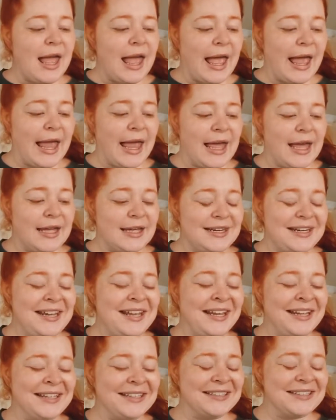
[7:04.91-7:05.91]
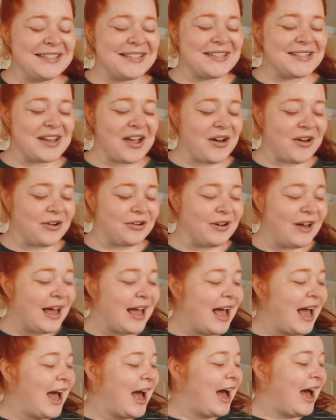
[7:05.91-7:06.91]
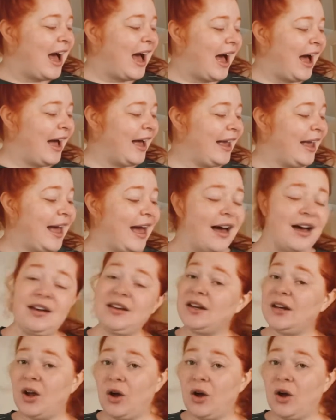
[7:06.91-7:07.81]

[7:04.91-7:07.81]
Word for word: And so I had